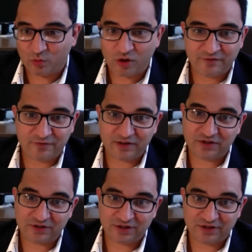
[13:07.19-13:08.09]
What if it
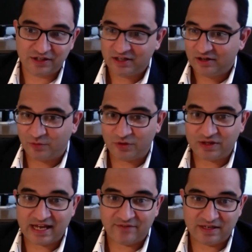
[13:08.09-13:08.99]
could really
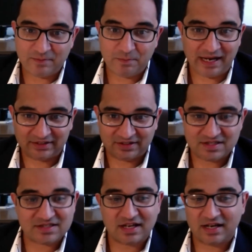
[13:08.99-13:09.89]
have an impact on
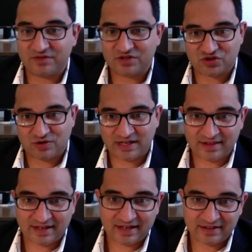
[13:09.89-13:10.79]
kind of a strain
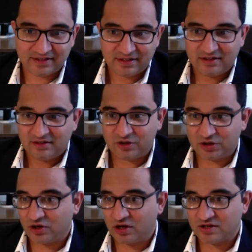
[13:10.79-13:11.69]
that could
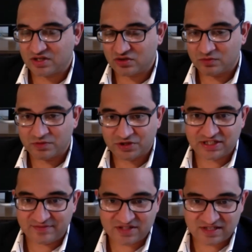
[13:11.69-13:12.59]
cause so much
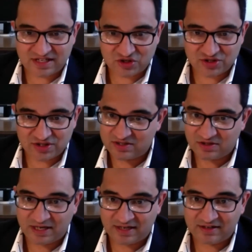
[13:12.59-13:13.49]
devastation to
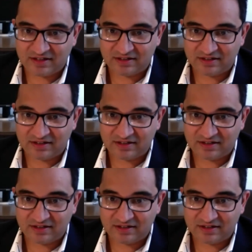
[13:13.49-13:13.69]
humanity?